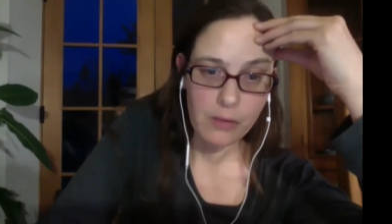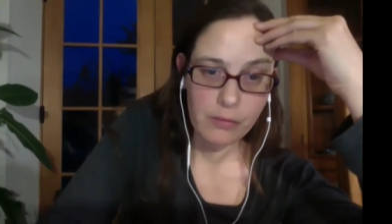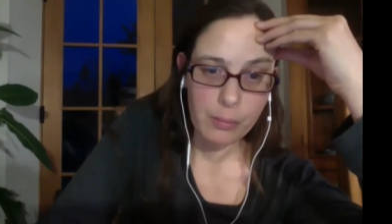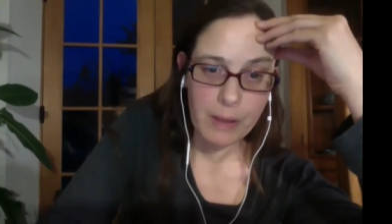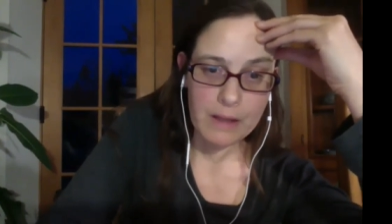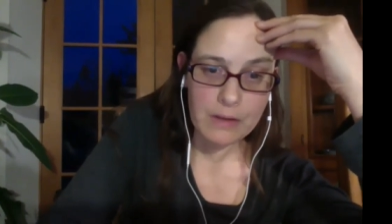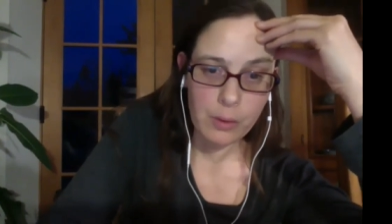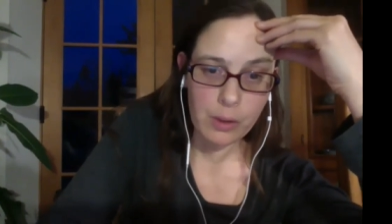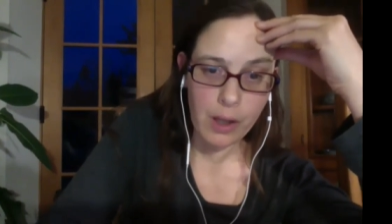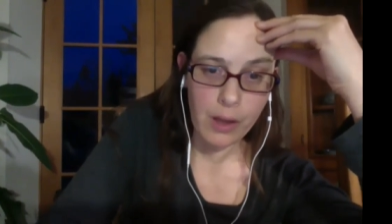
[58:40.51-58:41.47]
For best
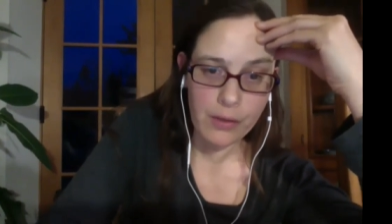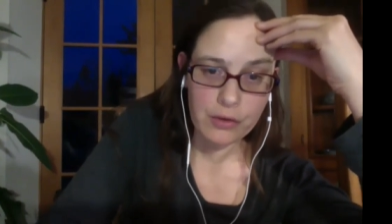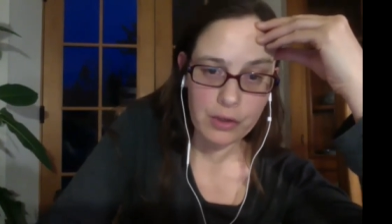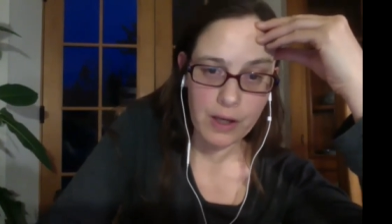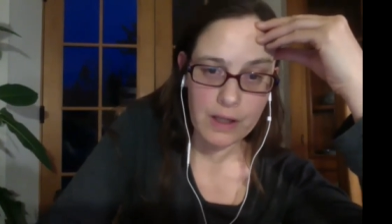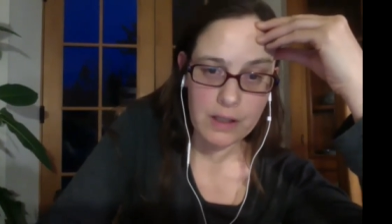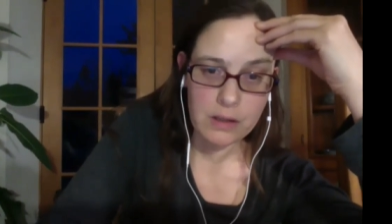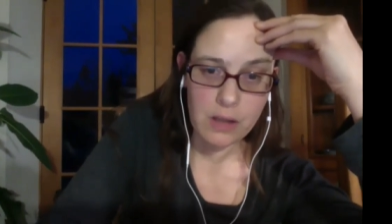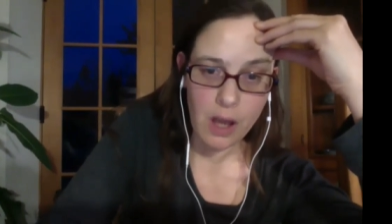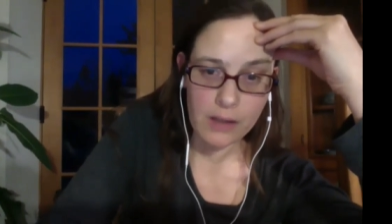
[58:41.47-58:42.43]
soil health, should I
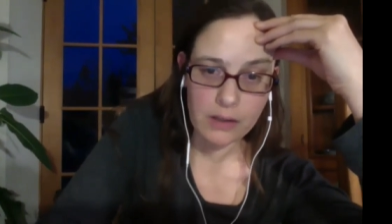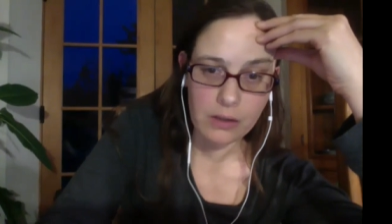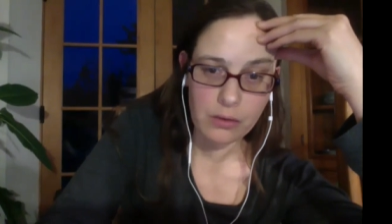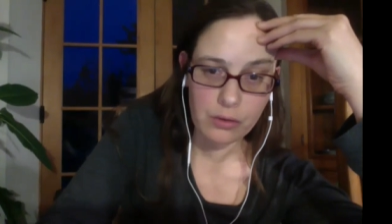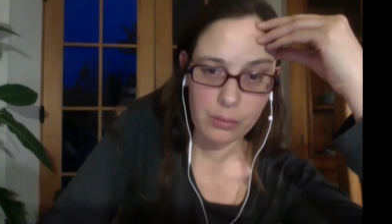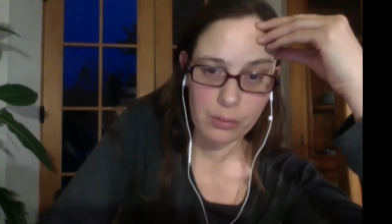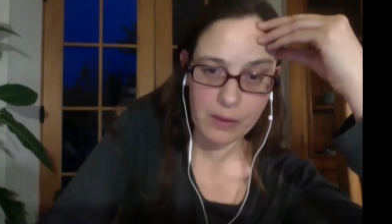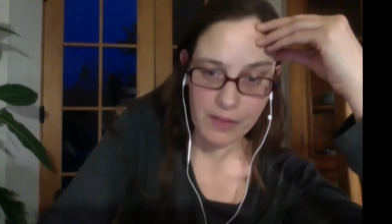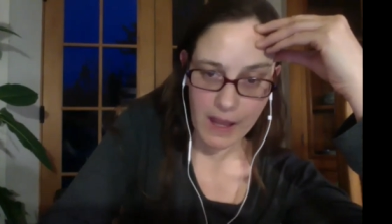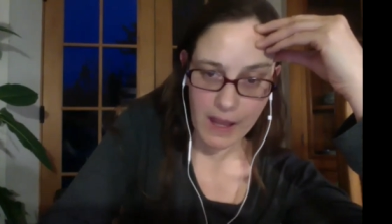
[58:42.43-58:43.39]
not disturb the
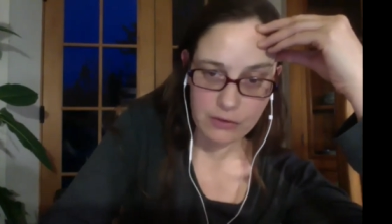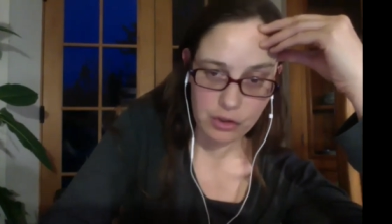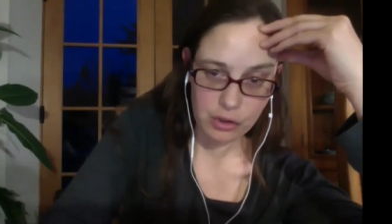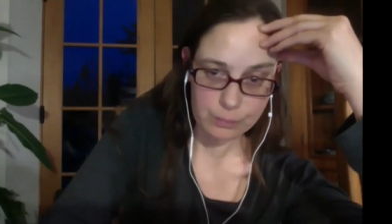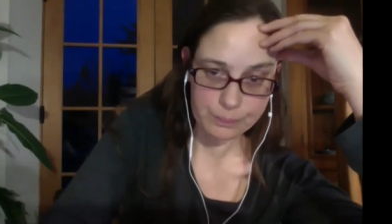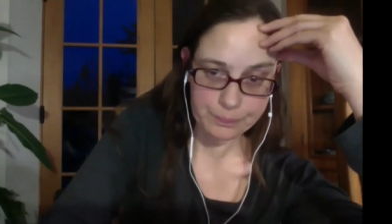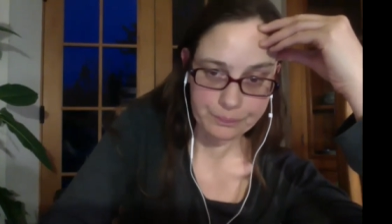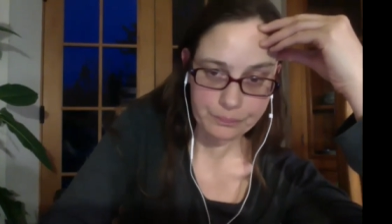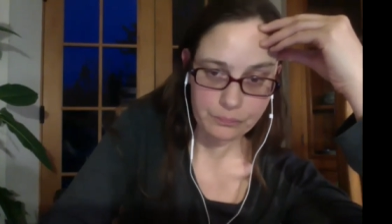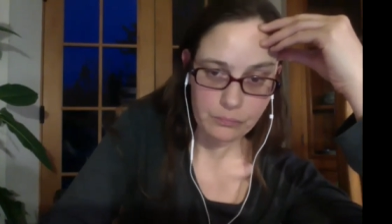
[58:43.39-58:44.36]
thatch?
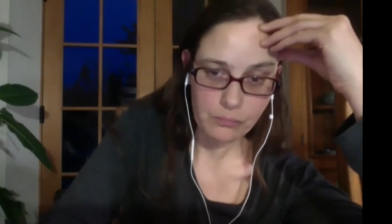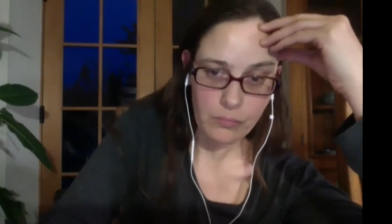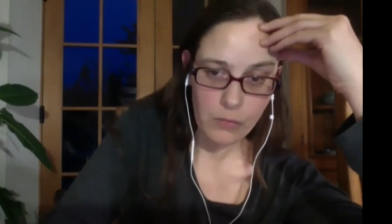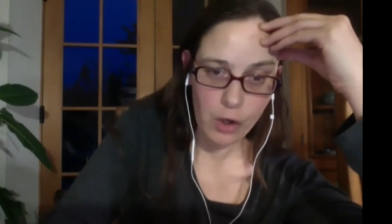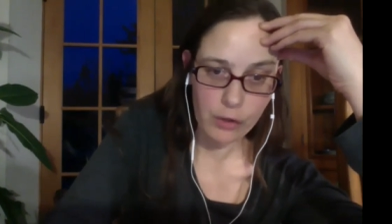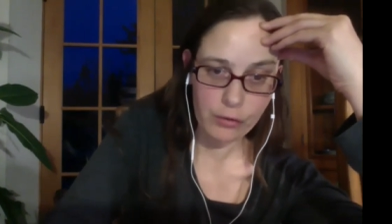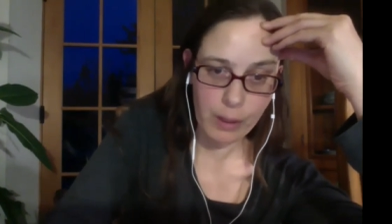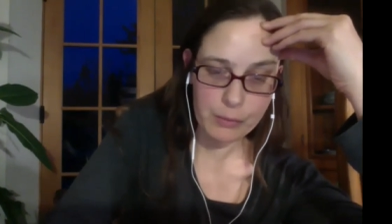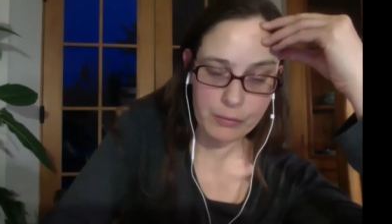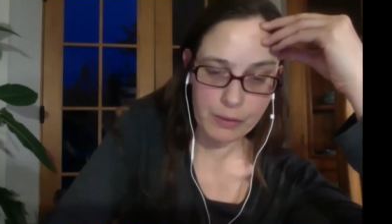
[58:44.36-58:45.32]
Are
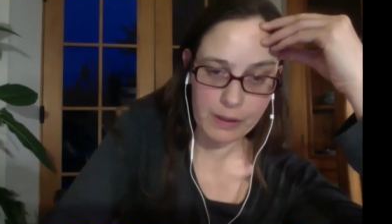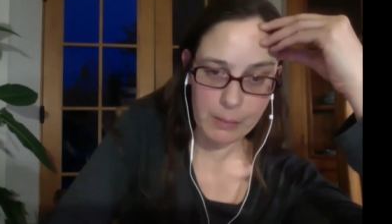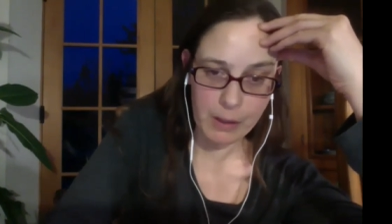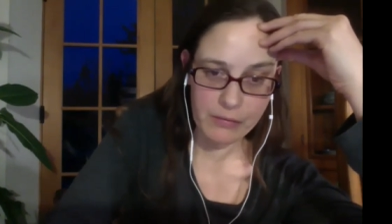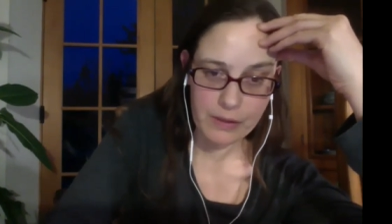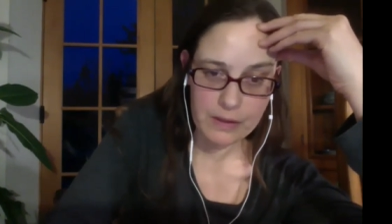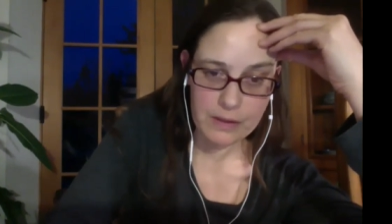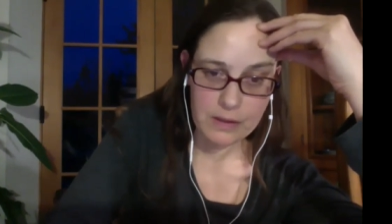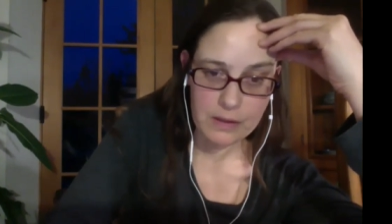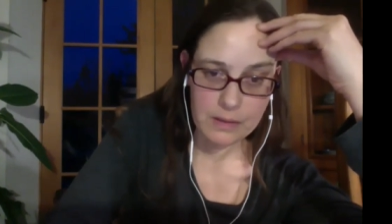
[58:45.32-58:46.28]
grubs really my friends?